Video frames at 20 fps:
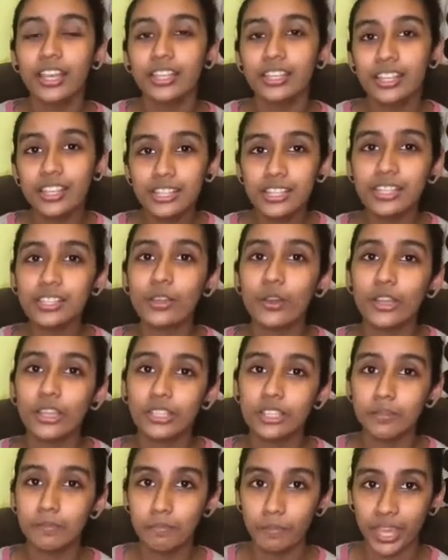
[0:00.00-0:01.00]
This is going
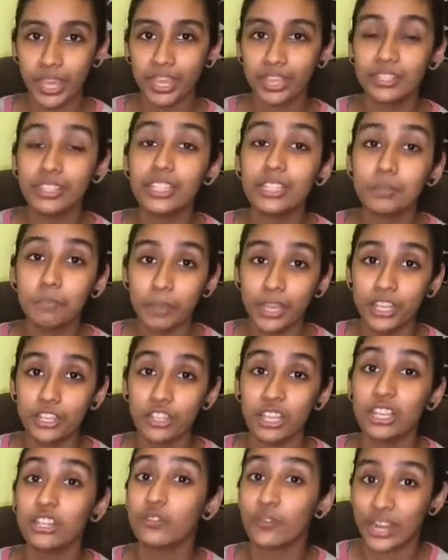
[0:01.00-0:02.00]
to make the
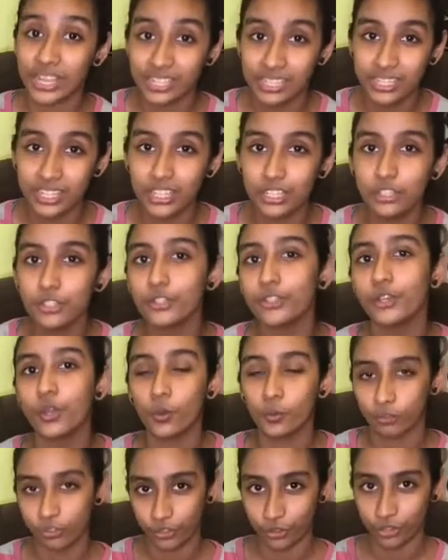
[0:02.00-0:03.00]
speech interesting to
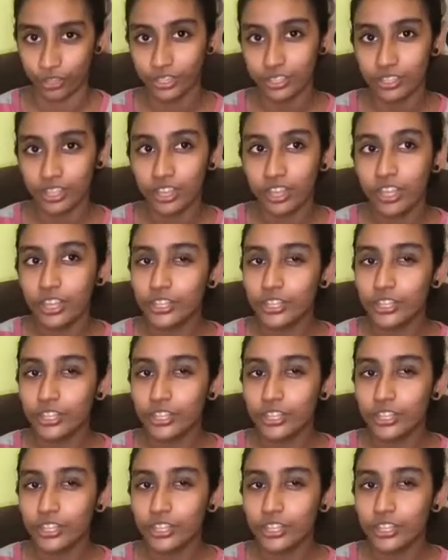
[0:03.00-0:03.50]
your viewers.